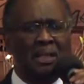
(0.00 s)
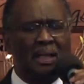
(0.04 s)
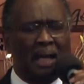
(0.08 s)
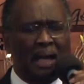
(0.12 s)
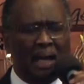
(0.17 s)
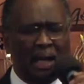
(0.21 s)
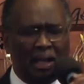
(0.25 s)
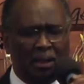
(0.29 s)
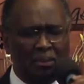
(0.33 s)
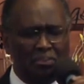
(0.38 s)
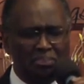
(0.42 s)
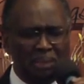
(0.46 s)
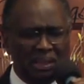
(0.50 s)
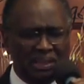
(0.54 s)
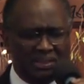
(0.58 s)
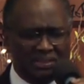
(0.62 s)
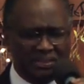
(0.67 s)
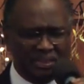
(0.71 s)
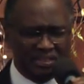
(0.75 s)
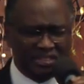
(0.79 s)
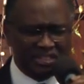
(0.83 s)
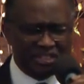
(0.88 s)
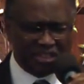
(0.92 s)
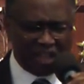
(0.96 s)
I'll make
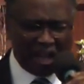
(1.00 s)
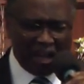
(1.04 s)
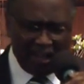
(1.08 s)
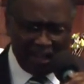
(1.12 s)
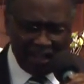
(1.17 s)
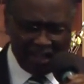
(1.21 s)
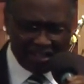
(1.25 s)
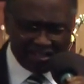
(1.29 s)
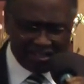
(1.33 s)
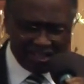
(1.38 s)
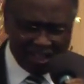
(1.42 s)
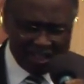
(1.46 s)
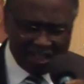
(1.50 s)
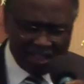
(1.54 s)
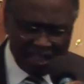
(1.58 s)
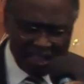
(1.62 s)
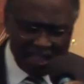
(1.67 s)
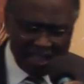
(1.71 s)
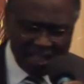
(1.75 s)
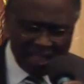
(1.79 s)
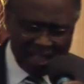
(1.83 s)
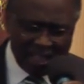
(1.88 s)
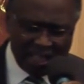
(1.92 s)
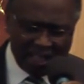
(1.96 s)
the change and
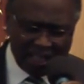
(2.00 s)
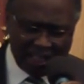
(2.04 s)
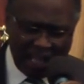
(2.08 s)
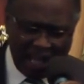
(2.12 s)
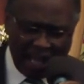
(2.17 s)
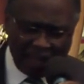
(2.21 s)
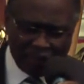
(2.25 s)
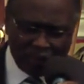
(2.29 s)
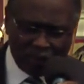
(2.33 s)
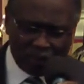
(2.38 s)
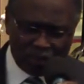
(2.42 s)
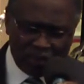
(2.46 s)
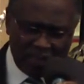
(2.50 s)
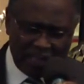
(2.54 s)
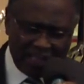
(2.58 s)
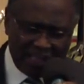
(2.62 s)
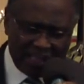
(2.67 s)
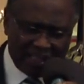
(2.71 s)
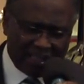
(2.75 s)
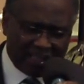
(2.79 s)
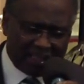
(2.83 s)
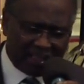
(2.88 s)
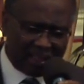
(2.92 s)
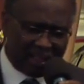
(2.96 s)
I will
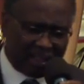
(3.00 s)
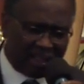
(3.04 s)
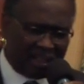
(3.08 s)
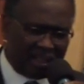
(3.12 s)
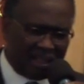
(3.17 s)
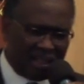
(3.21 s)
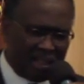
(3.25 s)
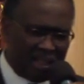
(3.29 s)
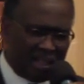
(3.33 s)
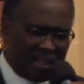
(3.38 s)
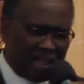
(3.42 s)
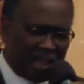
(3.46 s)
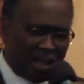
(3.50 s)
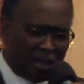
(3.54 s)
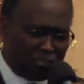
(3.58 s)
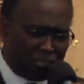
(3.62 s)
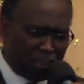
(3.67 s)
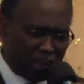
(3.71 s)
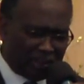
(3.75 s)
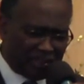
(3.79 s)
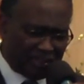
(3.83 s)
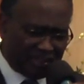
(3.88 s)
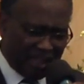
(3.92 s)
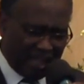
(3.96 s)
reign
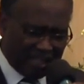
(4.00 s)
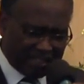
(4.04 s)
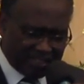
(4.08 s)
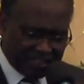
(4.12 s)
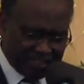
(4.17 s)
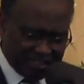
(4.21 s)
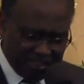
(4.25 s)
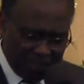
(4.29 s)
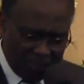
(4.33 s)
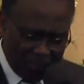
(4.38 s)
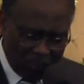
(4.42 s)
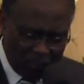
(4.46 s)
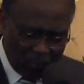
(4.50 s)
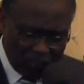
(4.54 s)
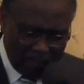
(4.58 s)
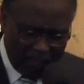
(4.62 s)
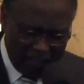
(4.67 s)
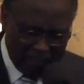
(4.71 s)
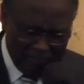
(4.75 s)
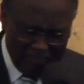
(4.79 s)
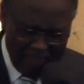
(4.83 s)
upon that soul.